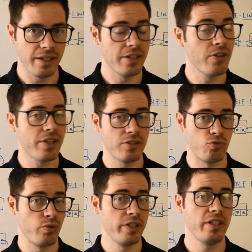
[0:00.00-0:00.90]
I know that's
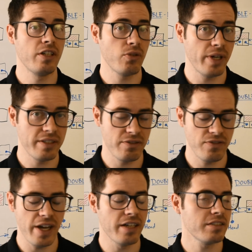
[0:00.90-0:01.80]
really crazy
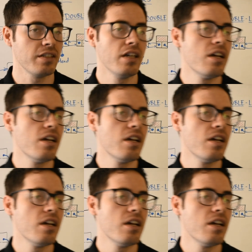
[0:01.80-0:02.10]
fast,